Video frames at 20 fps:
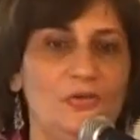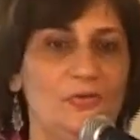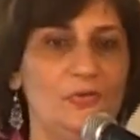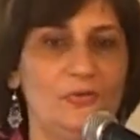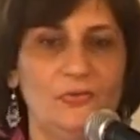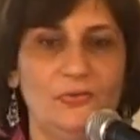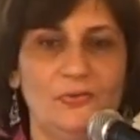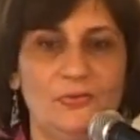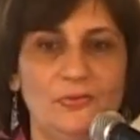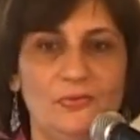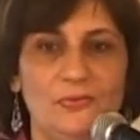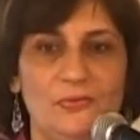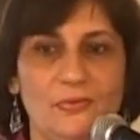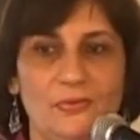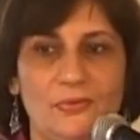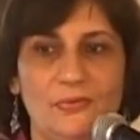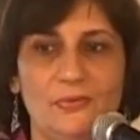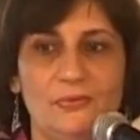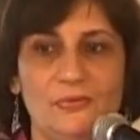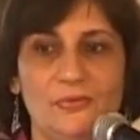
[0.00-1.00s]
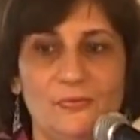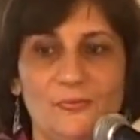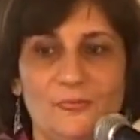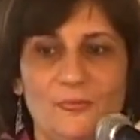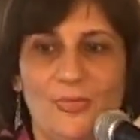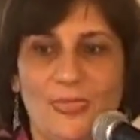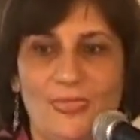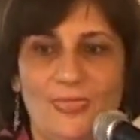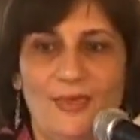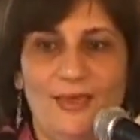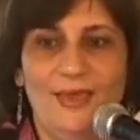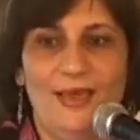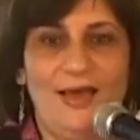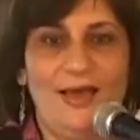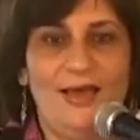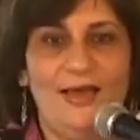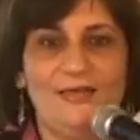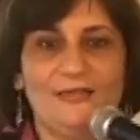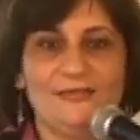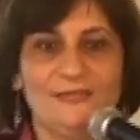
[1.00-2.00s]
you,
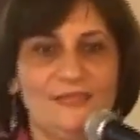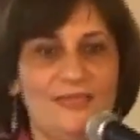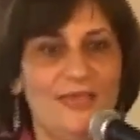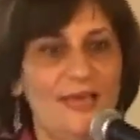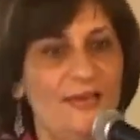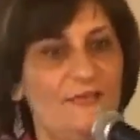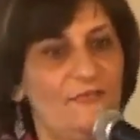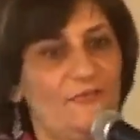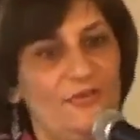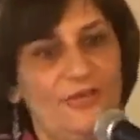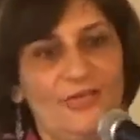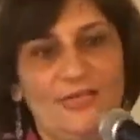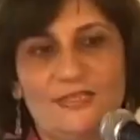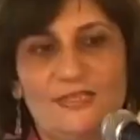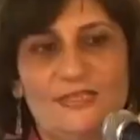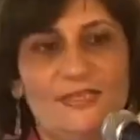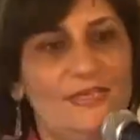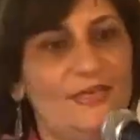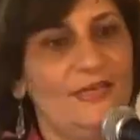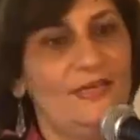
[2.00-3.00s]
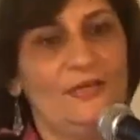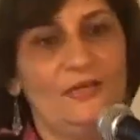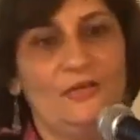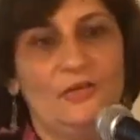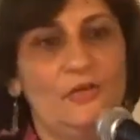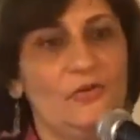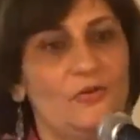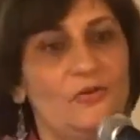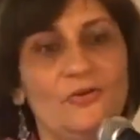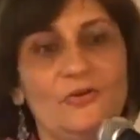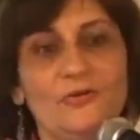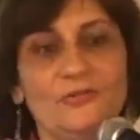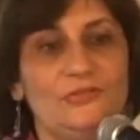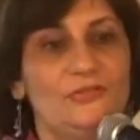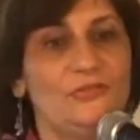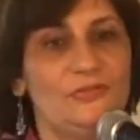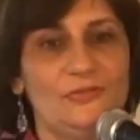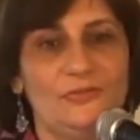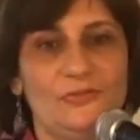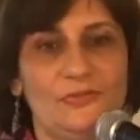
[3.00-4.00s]
and everything you
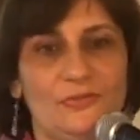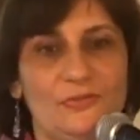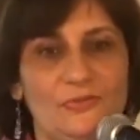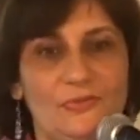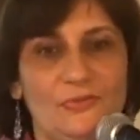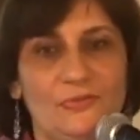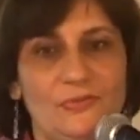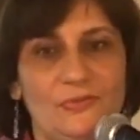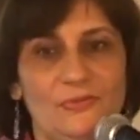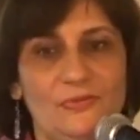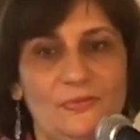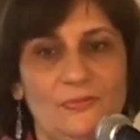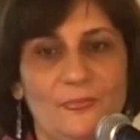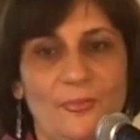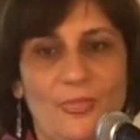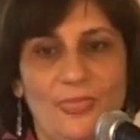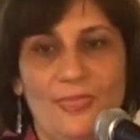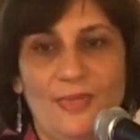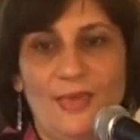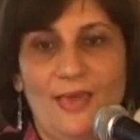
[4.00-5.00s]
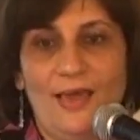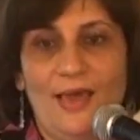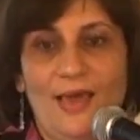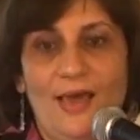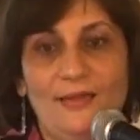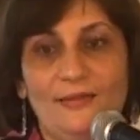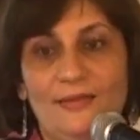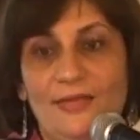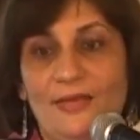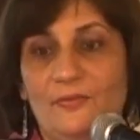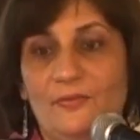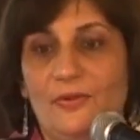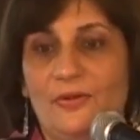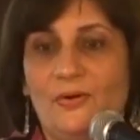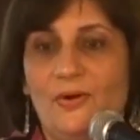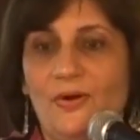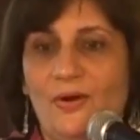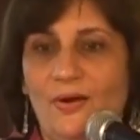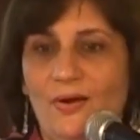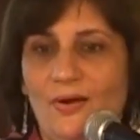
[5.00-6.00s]
do, and they
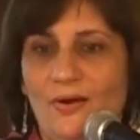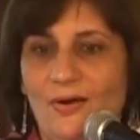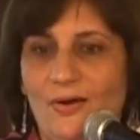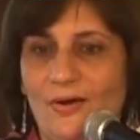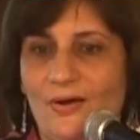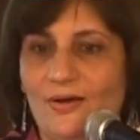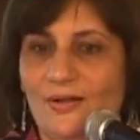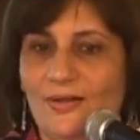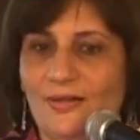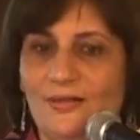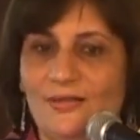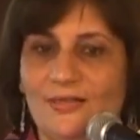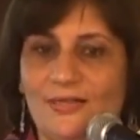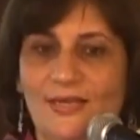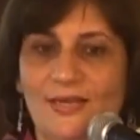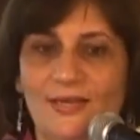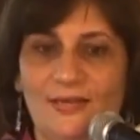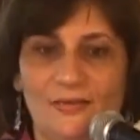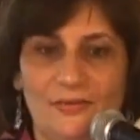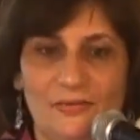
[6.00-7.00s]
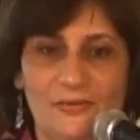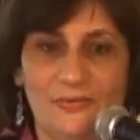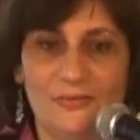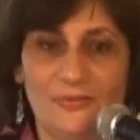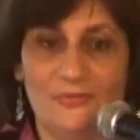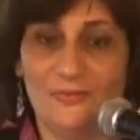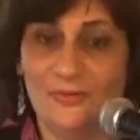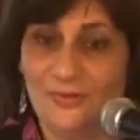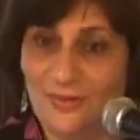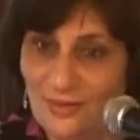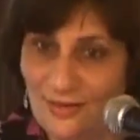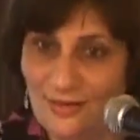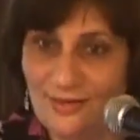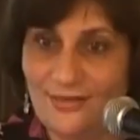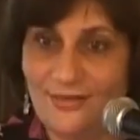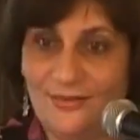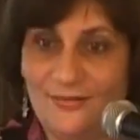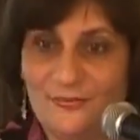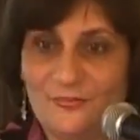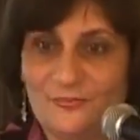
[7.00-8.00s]
were all yellow.
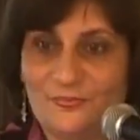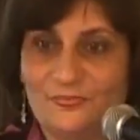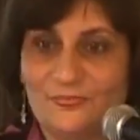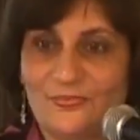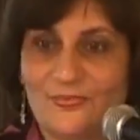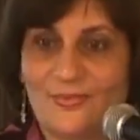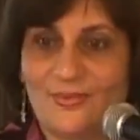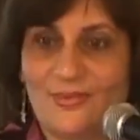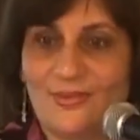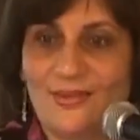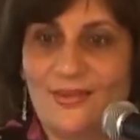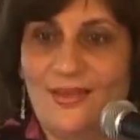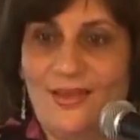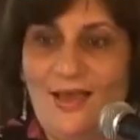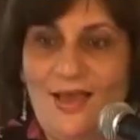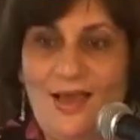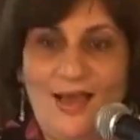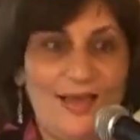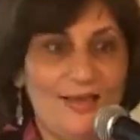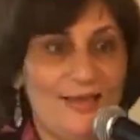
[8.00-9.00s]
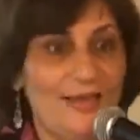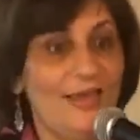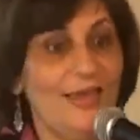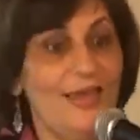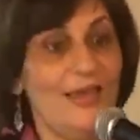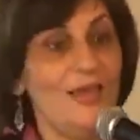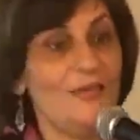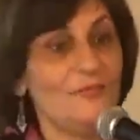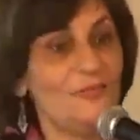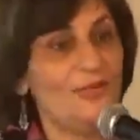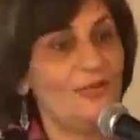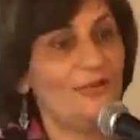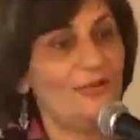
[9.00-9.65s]
Heard it? I came